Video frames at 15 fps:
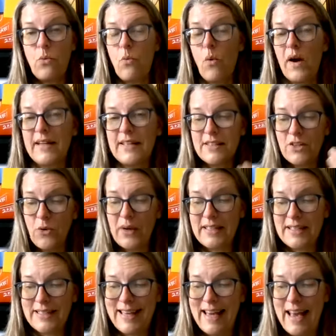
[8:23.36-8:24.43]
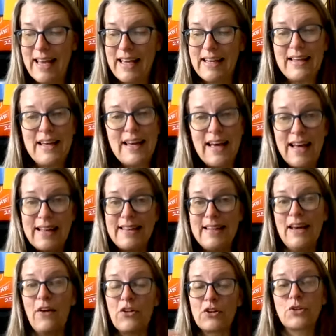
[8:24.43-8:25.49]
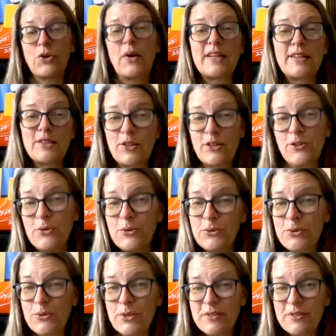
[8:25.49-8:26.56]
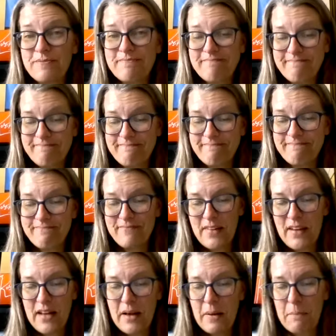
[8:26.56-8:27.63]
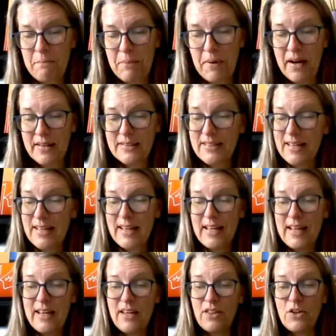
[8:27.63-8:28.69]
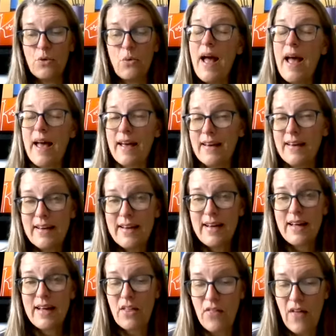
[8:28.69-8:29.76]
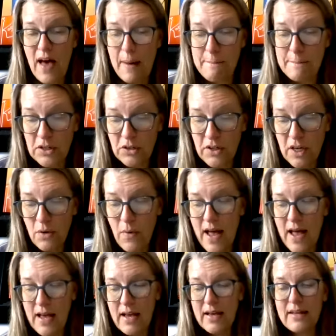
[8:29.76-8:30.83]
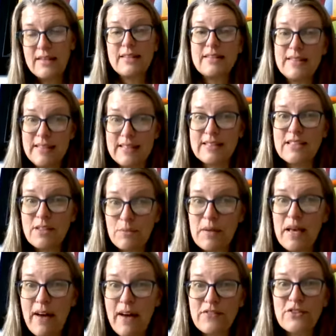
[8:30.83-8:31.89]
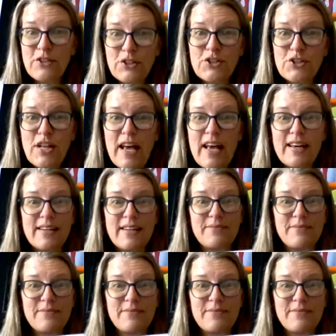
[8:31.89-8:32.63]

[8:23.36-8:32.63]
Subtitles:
One is going to gain and the other is going to lose. But either way, that Milky Way needs to be after your steak.